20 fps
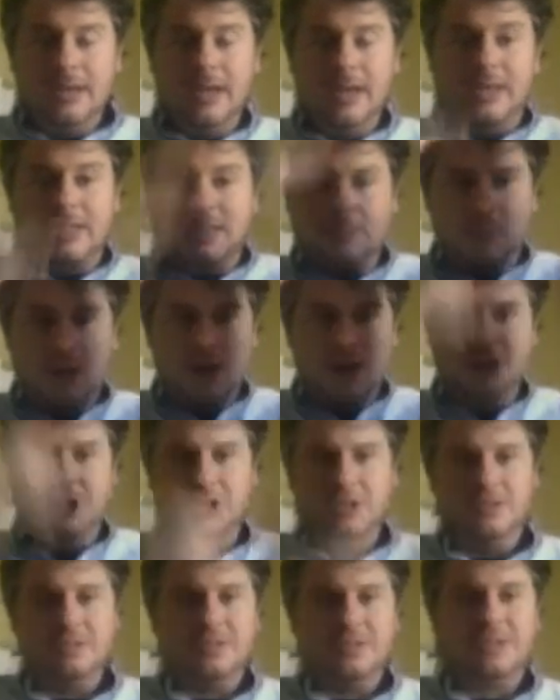
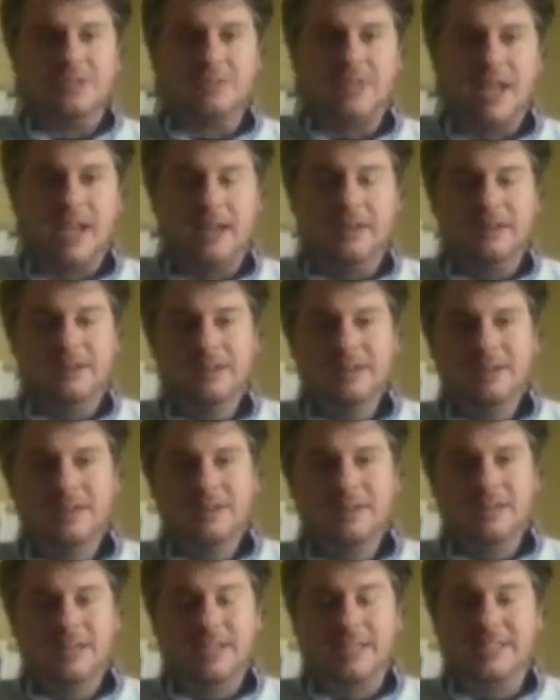expressions of that
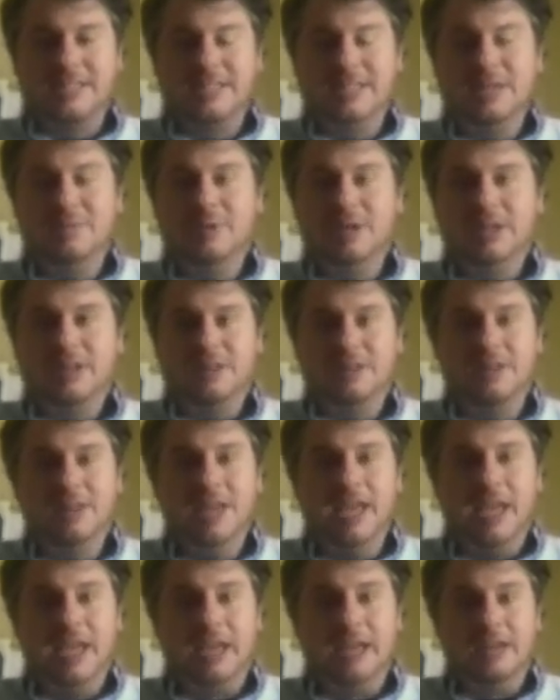like stimming
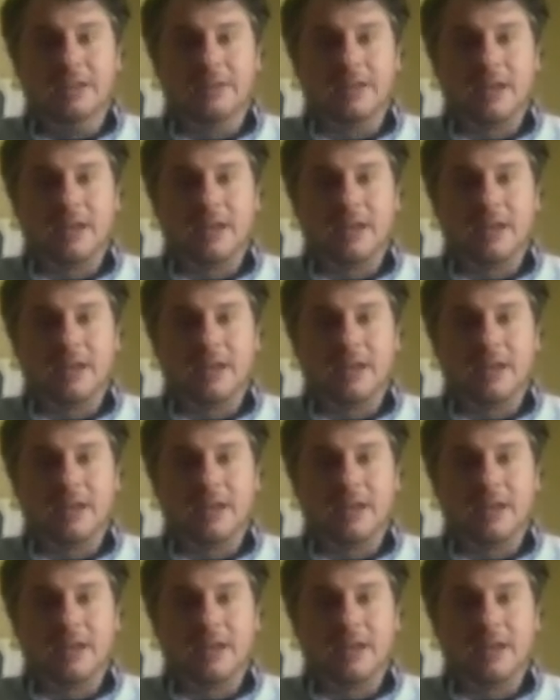thing,